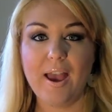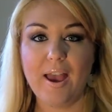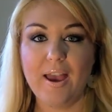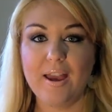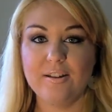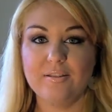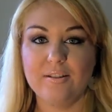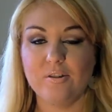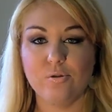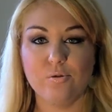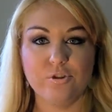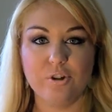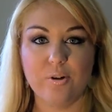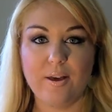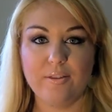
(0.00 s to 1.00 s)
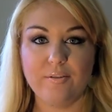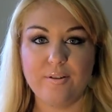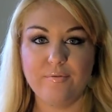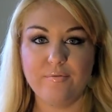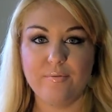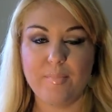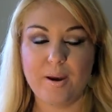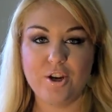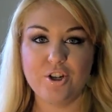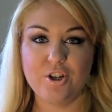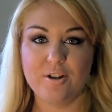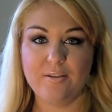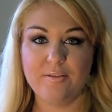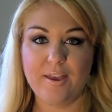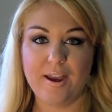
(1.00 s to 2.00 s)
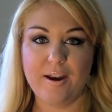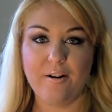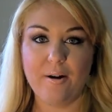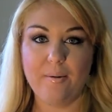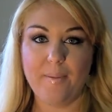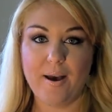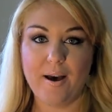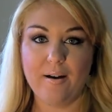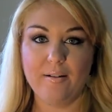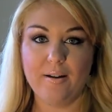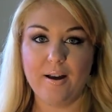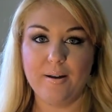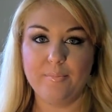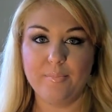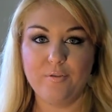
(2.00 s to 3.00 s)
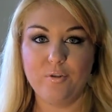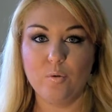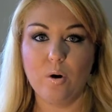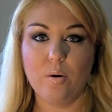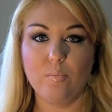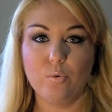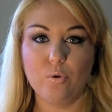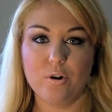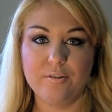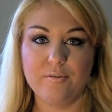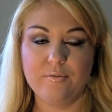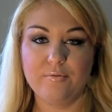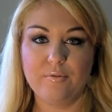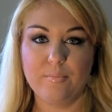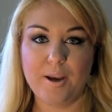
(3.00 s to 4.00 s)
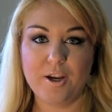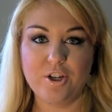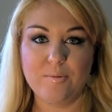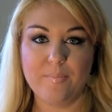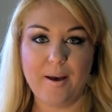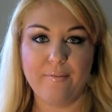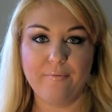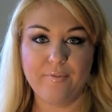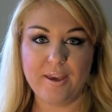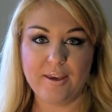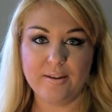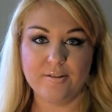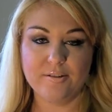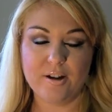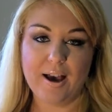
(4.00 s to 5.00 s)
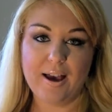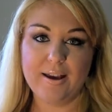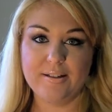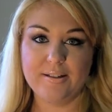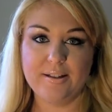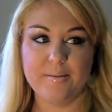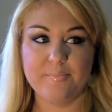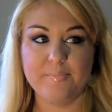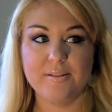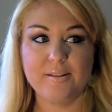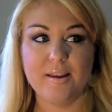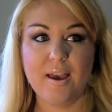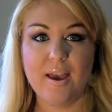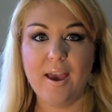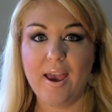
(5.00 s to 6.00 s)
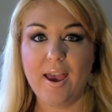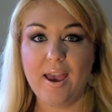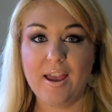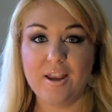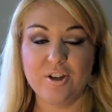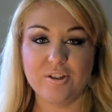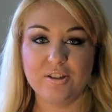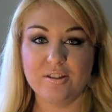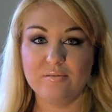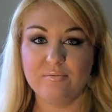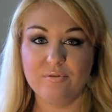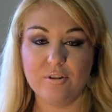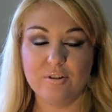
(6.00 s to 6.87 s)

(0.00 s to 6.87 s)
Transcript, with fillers: And there's also other information there about um, if you want more information about vegan diet tips and just